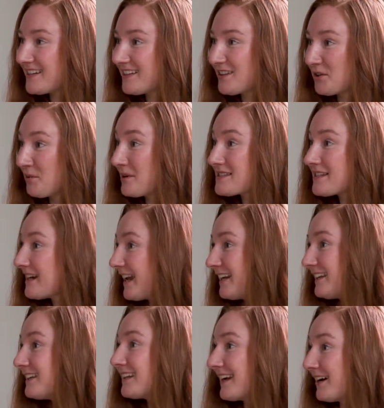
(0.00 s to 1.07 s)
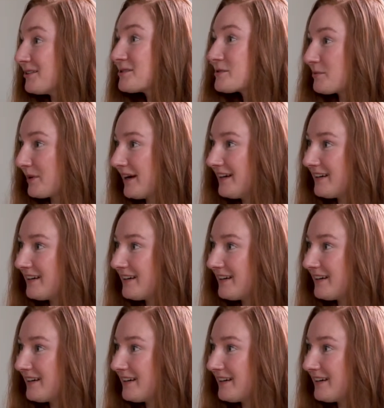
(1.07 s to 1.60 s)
There wasn't anything else, right?